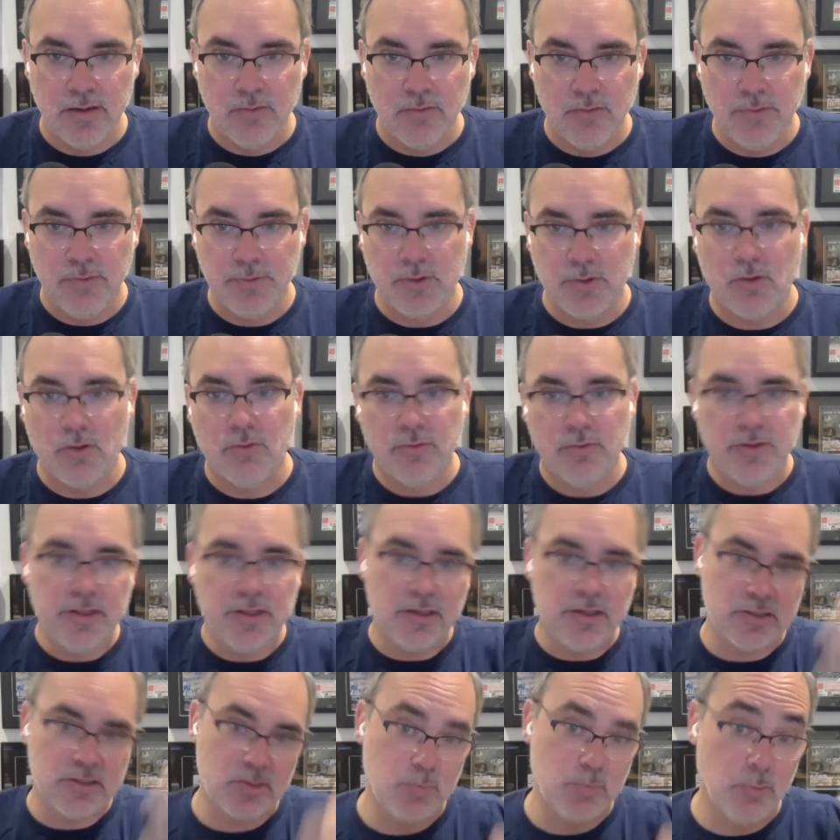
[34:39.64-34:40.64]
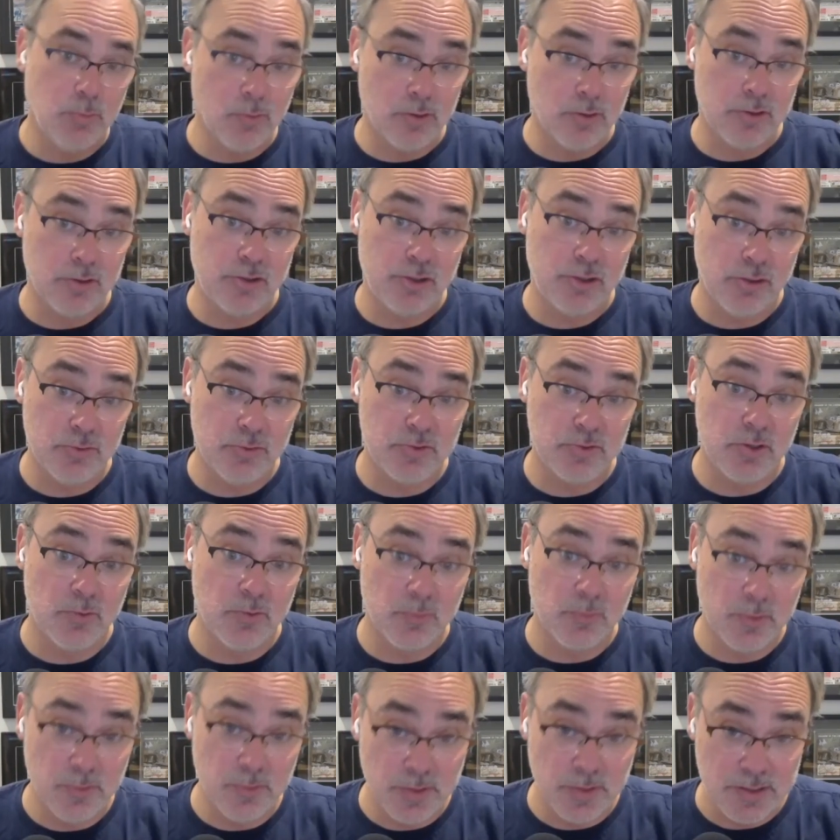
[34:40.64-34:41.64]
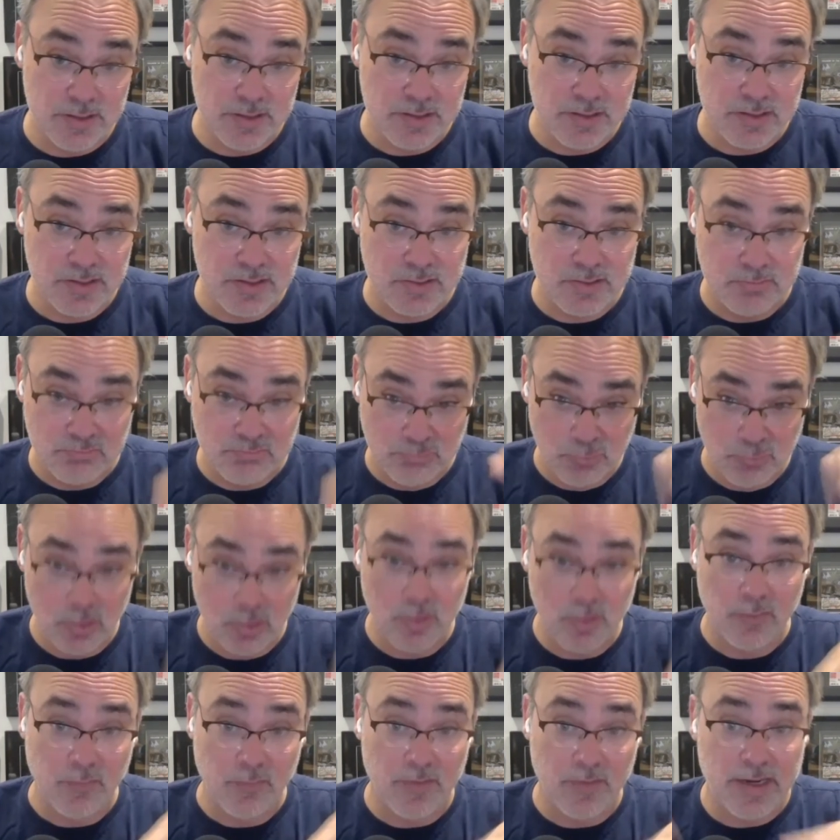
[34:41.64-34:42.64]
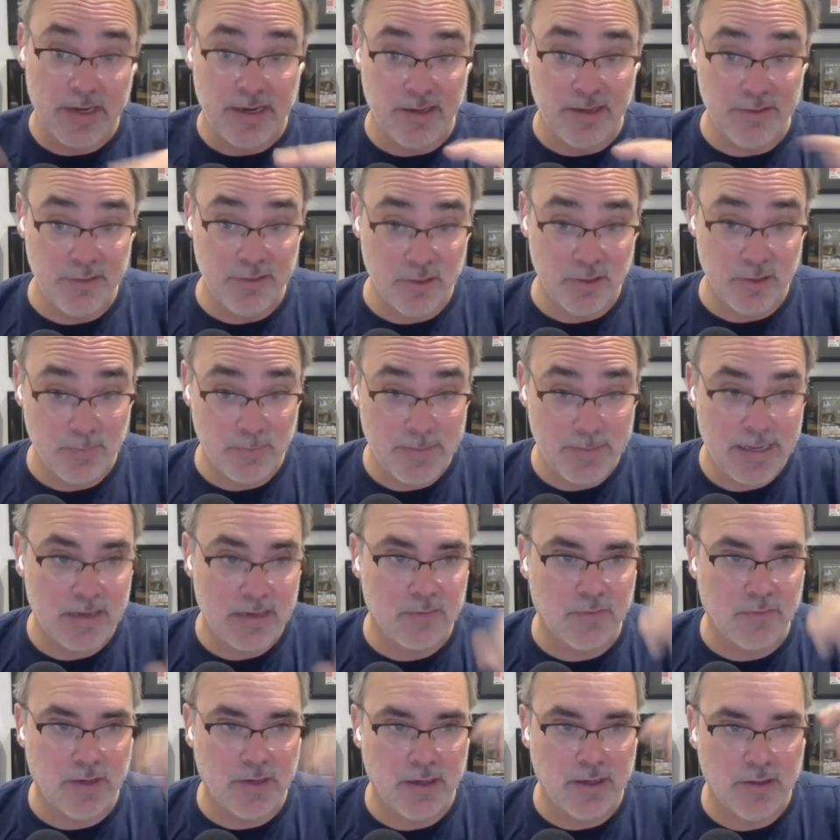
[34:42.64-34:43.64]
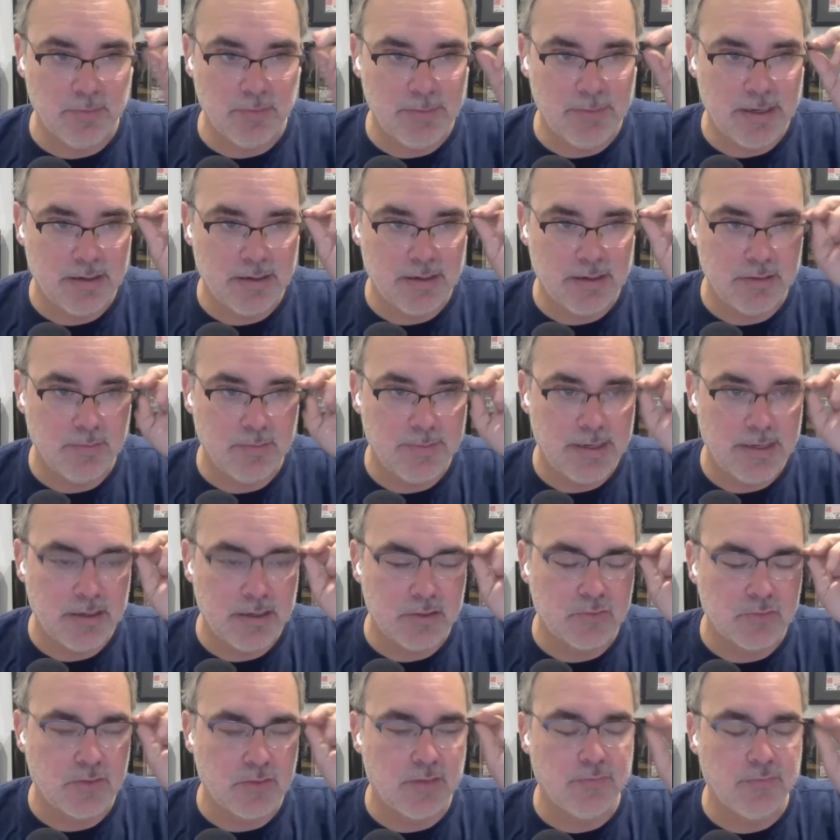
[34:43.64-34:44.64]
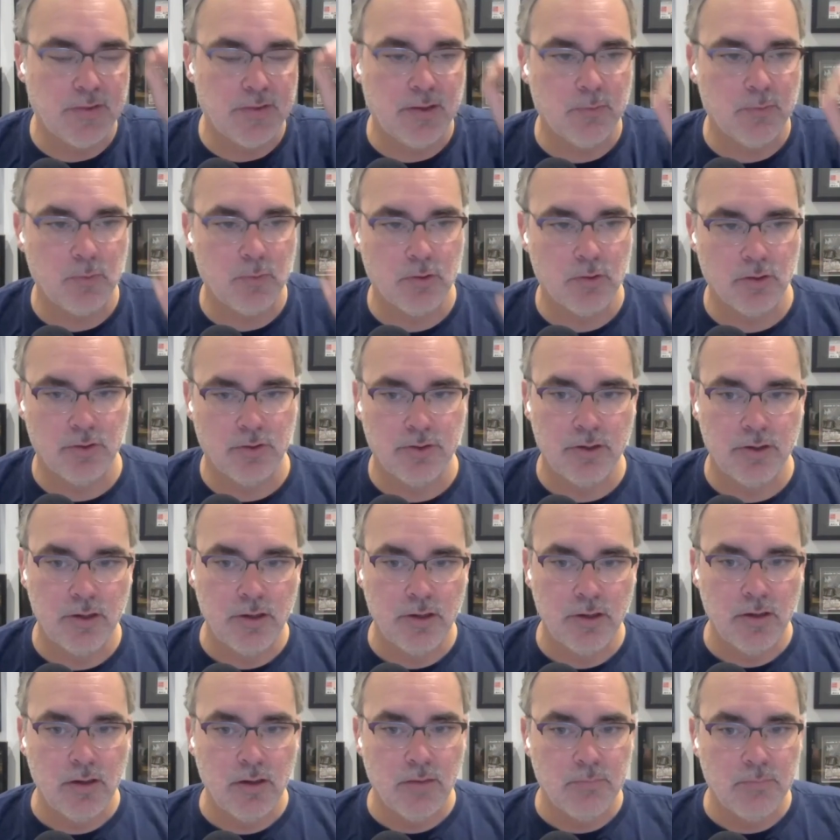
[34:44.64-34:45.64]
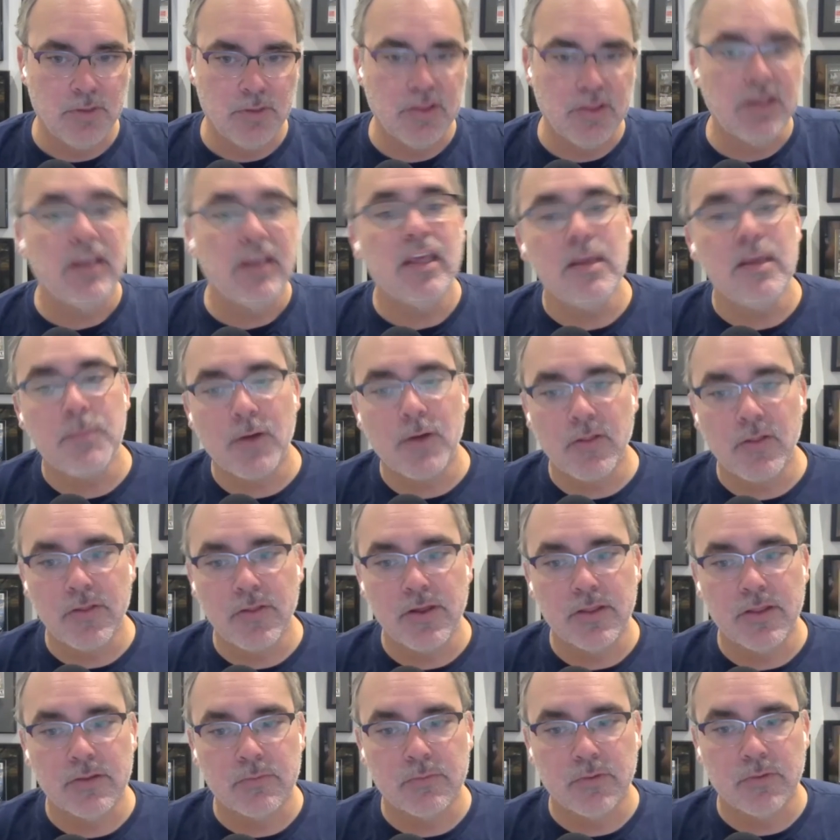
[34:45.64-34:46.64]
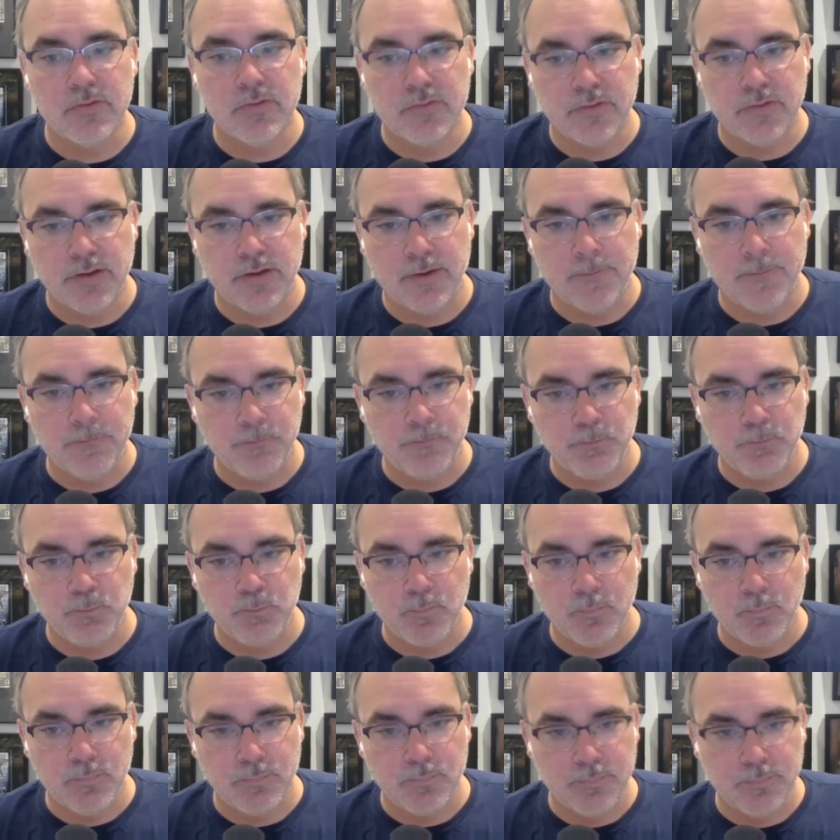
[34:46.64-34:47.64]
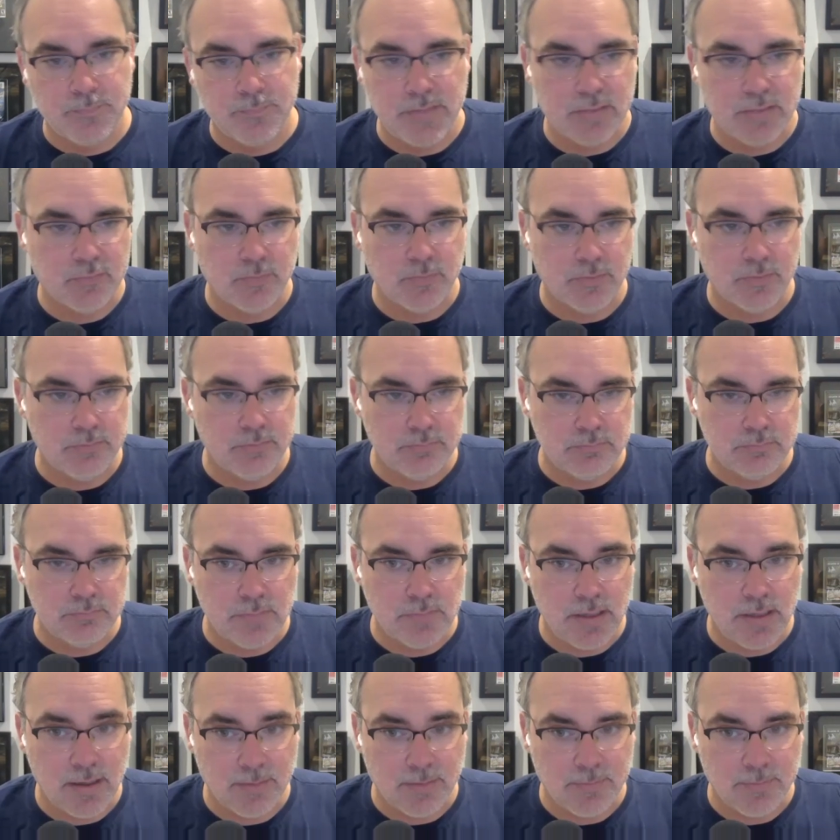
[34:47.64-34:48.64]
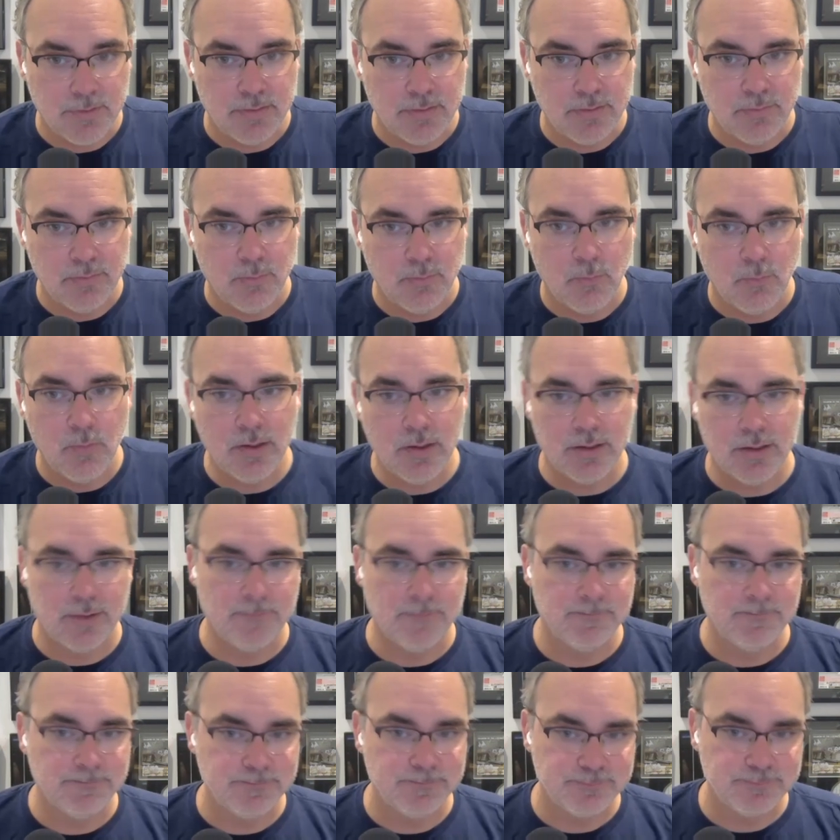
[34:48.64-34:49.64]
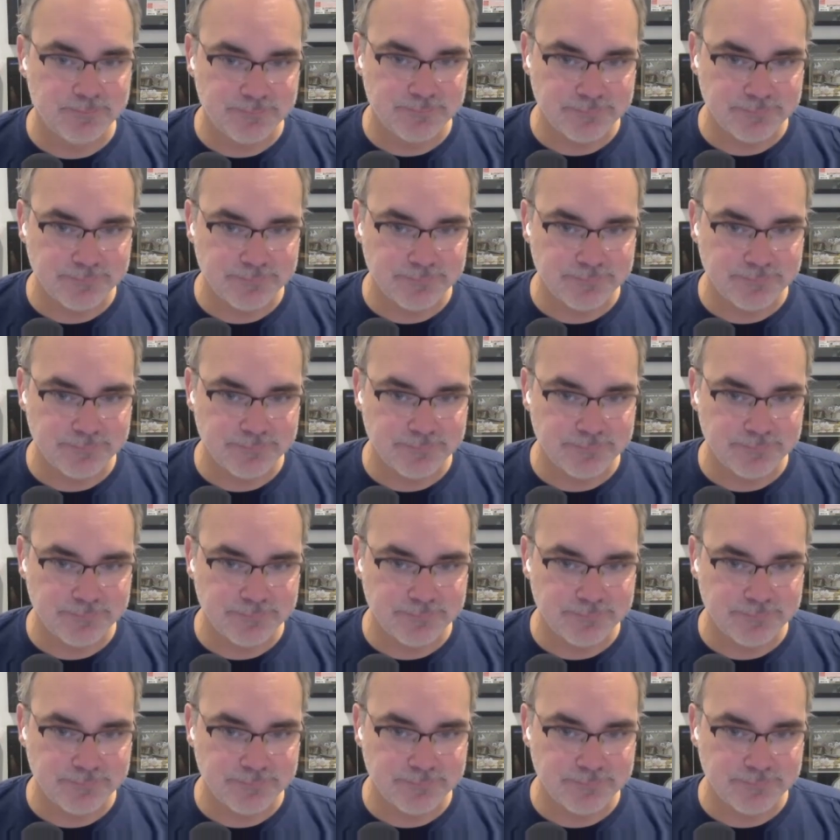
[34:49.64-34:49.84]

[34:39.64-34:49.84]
we would only export Chozo Ruins world file, you know, the pack file, the pack the package file for that world, but then keep all the other ones there. That's what happened. Well,